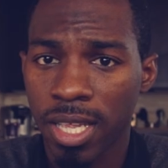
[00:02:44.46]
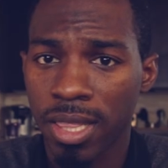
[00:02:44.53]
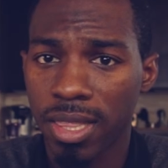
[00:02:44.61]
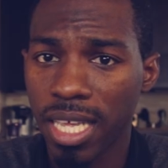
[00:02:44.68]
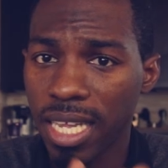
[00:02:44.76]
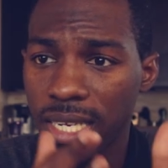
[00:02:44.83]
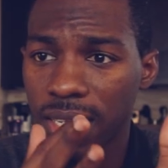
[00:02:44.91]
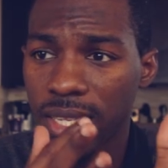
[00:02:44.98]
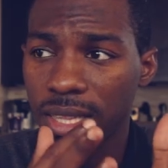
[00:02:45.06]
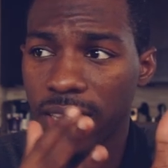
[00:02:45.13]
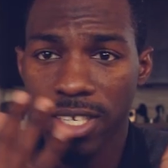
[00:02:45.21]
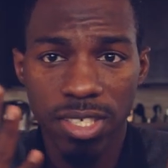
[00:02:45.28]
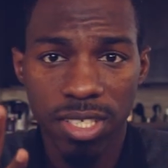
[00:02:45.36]
then
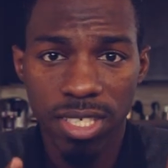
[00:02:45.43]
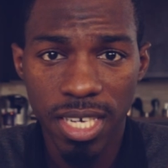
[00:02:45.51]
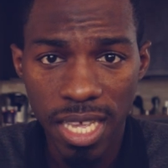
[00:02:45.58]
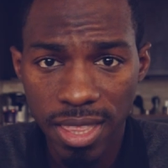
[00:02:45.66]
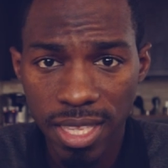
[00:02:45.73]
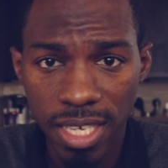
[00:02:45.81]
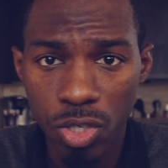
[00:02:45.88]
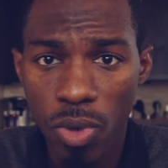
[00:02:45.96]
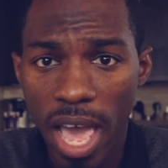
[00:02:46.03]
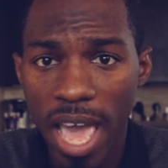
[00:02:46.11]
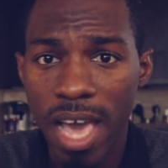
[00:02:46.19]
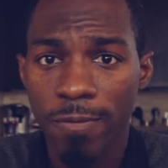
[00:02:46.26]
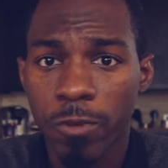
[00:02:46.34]
there's nothing you
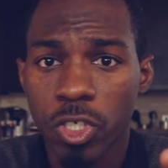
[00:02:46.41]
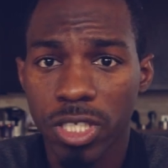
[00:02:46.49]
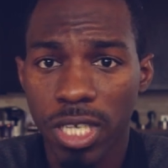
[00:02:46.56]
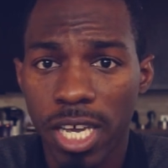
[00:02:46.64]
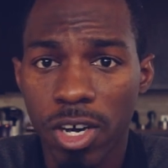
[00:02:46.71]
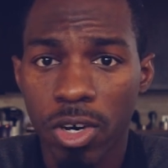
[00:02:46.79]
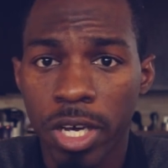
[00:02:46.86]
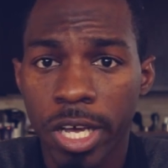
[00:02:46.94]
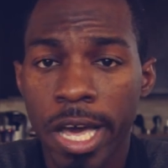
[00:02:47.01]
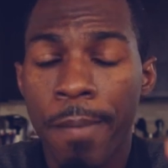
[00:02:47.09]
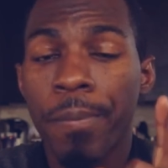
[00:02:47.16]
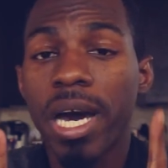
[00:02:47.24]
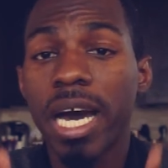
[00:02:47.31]
have for sale.
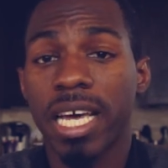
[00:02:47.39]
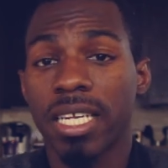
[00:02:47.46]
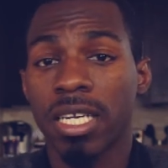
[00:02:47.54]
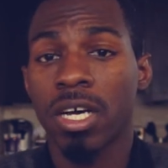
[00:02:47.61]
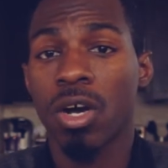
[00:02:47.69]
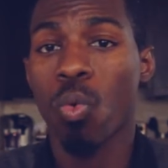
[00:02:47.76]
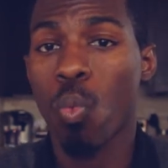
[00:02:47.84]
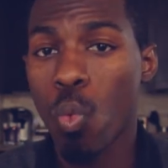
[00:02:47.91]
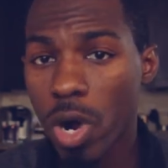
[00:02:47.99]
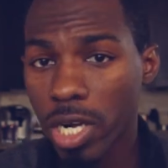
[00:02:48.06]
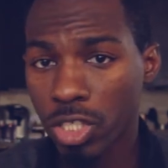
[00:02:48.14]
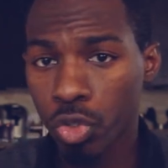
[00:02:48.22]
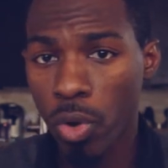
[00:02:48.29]
But
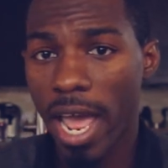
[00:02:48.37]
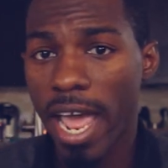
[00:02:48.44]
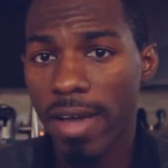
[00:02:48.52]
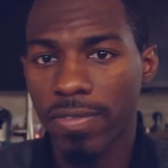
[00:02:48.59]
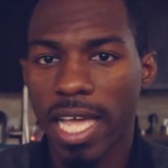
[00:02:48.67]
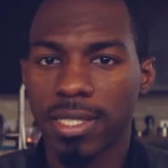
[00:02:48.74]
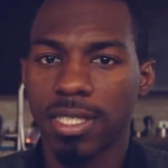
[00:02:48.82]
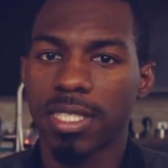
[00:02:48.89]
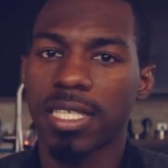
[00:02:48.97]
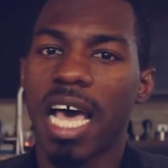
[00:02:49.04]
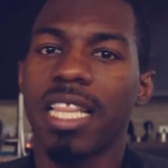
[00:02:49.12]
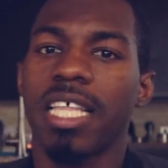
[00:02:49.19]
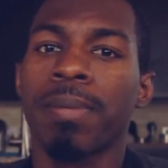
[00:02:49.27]
once you have that
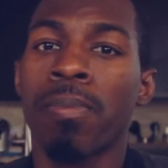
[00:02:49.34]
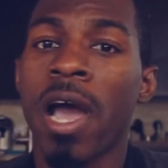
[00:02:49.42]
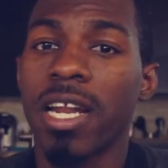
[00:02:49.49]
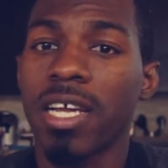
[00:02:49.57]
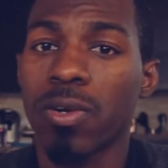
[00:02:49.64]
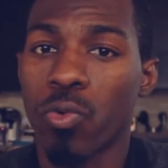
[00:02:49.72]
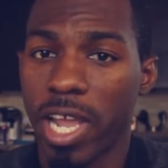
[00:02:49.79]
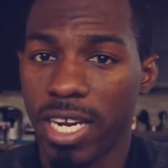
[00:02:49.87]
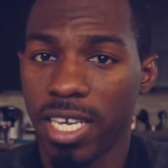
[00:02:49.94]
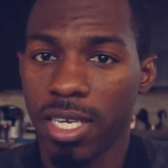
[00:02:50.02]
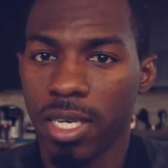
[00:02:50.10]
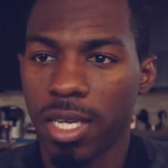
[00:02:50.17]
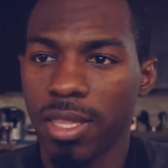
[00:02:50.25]
solid product ready,
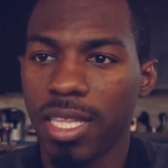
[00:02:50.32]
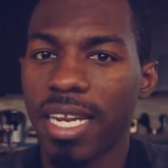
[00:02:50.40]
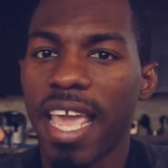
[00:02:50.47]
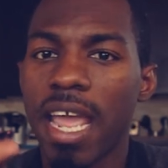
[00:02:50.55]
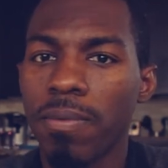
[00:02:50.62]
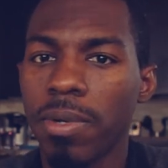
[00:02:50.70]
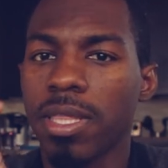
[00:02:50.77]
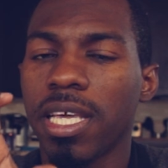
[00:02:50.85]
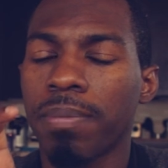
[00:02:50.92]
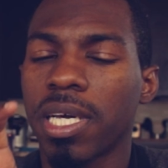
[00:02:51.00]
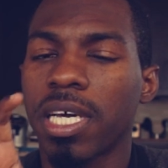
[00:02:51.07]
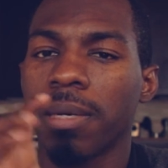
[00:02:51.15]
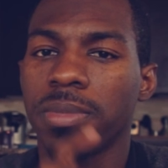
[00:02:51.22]
then everything
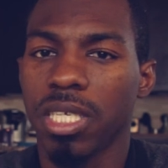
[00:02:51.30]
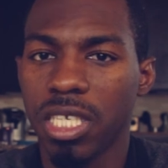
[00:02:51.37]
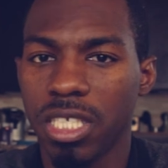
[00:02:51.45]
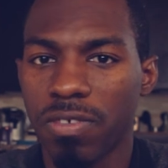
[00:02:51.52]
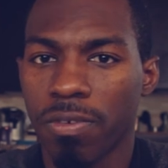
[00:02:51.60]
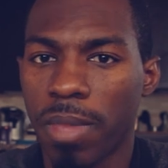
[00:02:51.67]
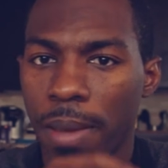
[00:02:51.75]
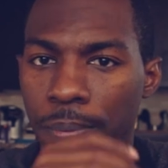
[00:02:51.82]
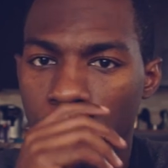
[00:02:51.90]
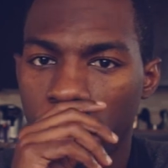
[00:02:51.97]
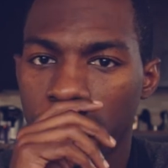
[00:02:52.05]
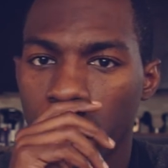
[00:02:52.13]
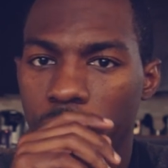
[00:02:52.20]
becomes easy from that
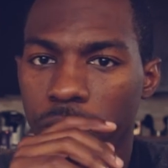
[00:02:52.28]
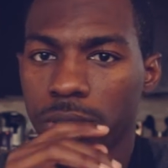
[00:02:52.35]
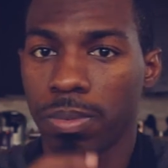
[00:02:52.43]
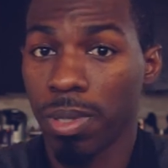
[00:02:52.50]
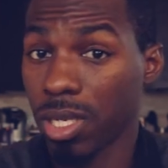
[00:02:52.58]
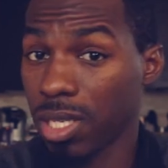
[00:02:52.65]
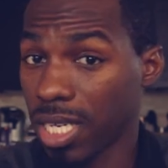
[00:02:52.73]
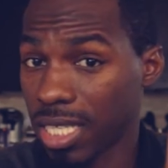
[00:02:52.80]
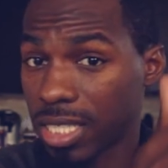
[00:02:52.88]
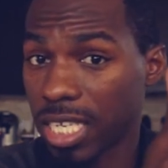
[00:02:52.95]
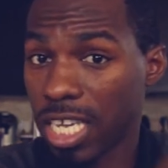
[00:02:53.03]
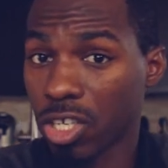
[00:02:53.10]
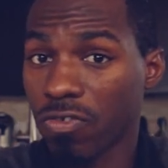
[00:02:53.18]
point, whether it's building a
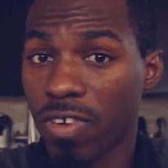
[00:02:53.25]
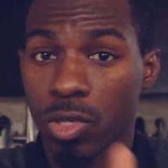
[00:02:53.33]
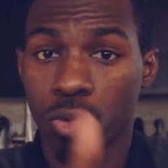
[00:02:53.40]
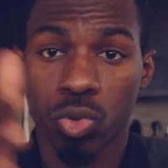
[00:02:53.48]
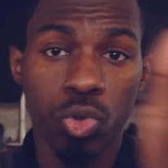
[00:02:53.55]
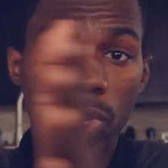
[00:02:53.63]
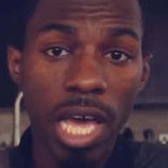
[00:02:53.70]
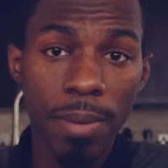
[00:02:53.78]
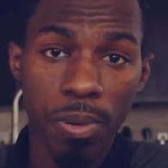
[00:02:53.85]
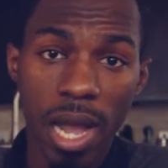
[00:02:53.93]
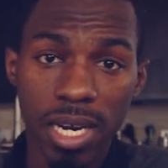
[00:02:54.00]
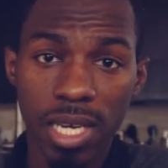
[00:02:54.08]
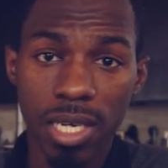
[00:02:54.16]
sales funnel to that
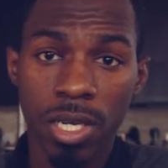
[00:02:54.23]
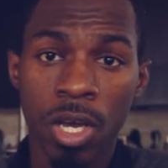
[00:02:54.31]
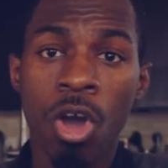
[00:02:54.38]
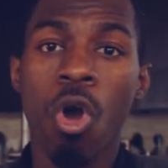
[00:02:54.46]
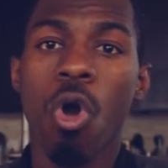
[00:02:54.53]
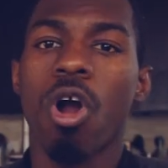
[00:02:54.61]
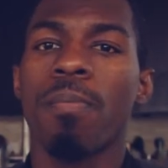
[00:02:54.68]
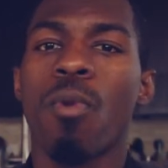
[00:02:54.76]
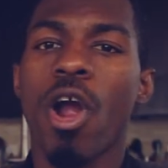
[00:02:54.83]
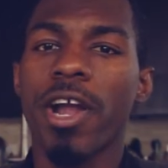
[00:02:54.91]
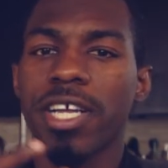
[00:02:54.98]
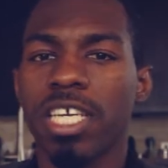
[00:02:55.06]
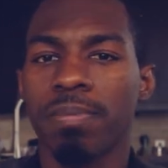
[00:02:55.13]
product or
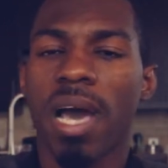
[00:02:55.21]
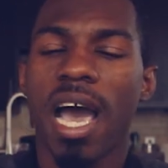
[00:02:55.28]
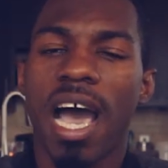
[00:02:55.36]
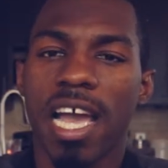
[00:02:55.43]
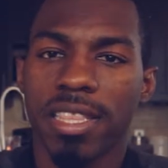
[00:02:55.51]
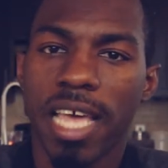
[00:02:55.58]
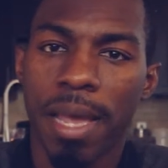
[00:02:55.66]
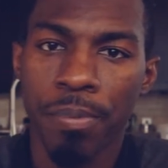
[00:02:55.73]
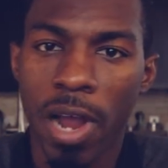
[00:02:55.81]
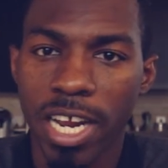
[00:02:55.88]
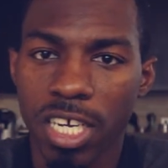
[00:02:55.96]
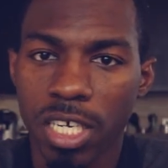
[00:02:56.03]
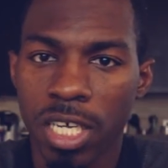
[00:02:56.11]
marketing behind that
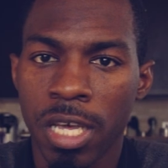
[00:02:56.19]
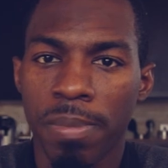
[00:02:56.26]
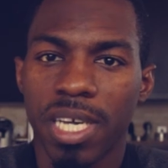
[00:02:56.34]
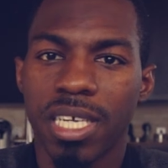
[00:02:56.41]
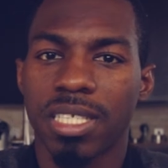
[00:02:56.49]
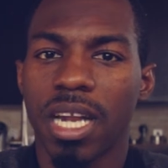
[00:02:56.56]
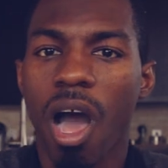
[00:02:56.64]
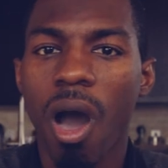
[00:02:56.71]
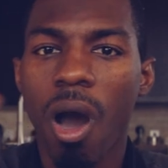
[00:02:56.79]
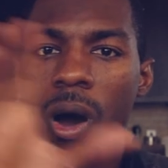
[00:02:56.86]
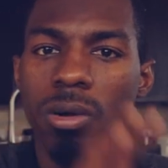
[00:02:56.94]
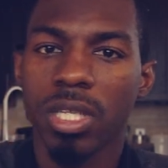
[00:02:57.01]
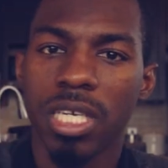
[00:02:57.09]
product, because it
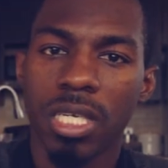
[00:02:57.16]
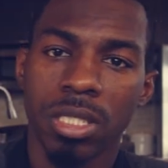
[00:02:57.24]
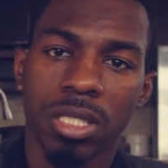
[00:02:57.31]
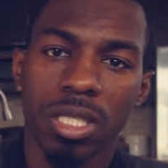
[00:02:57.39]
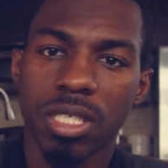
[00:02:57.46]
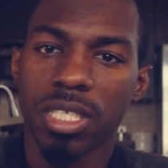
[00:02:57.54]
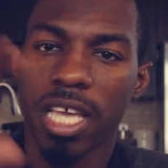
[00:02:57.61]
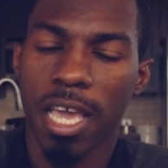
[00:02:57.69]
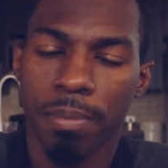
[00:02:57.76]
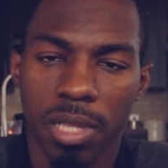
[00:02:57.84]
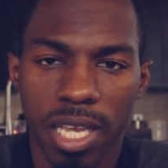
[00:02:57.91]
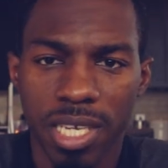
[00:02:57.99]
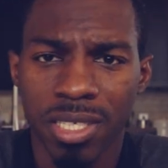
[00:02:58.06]
all leads to the same
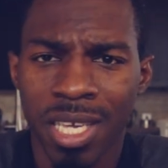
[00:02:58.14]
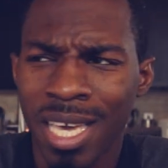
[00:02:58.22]
place.